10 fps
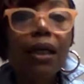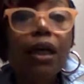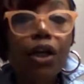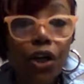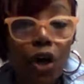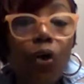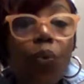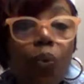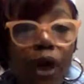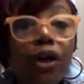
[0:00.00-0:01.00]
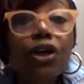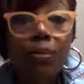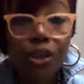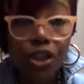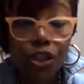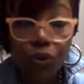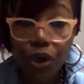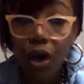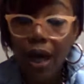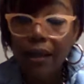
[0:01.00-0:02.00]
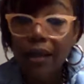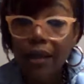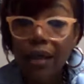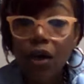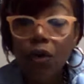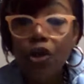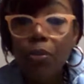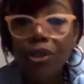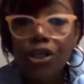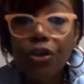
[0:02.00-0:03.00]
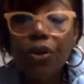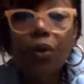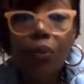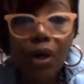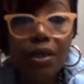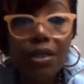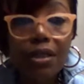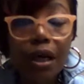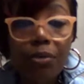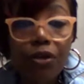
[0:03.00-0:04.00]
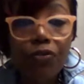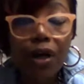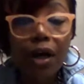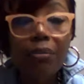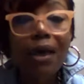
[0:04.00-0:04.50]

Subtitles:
Know where your materiality or your material wealth is coming from,